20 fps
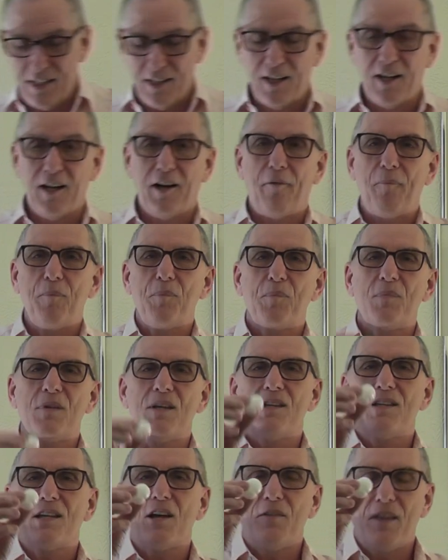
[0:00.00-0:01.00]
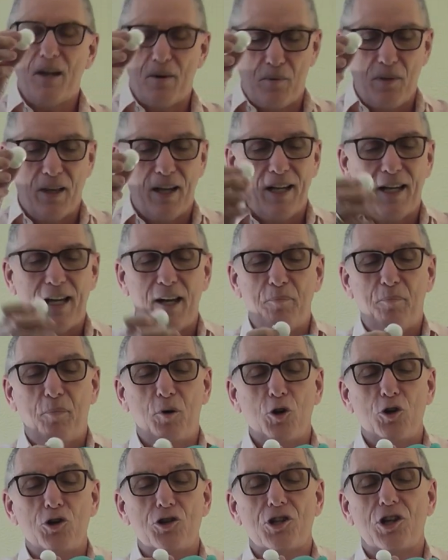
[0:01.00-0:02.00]
uh, so that will then get
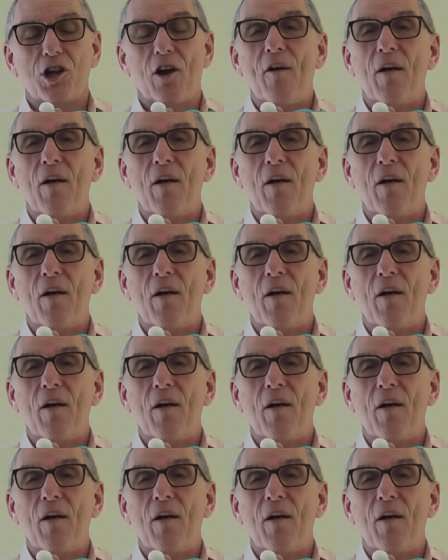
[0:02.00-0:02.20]
pushed.